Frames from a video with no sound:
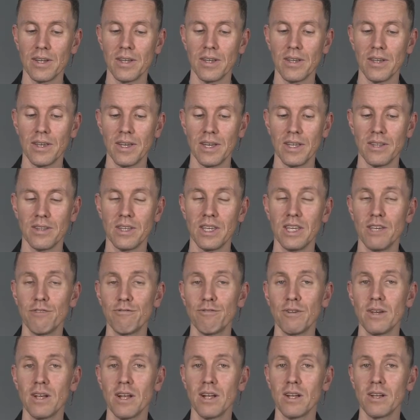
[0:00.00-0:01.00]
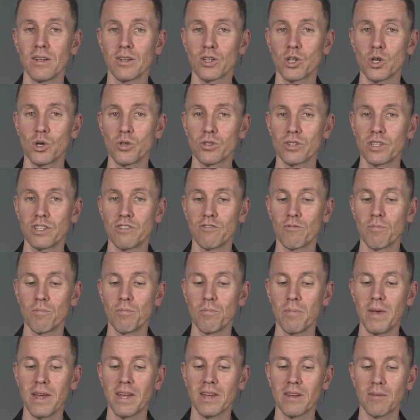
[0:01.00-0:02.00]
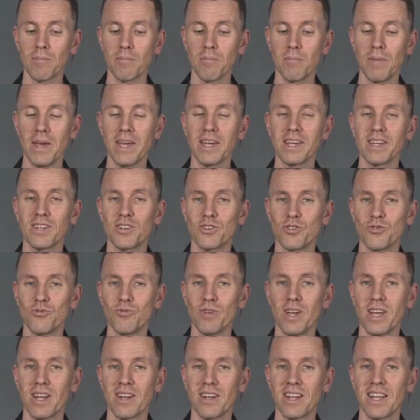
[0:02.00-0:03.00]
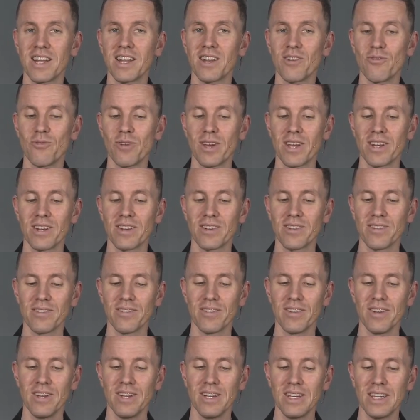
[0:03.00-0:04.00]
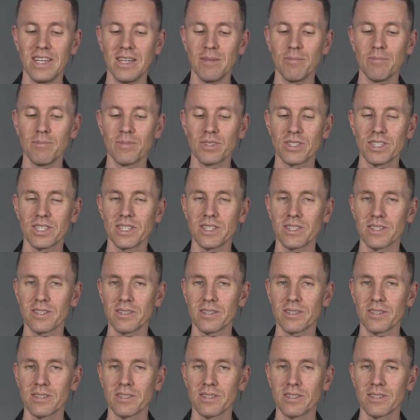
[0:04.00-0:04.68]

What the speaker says: In the hifil, causative, make it to rain, let it rain. Himtir.